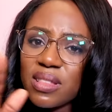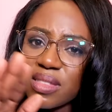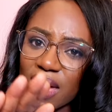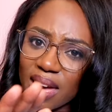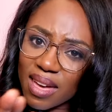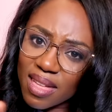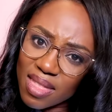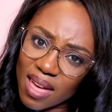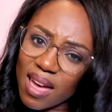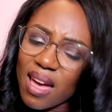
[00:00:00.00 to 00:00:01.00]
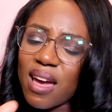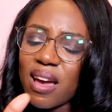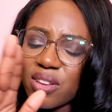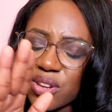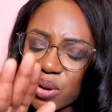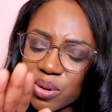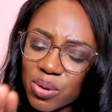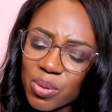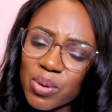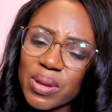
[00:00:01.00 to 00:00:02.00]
there, there, you know, you're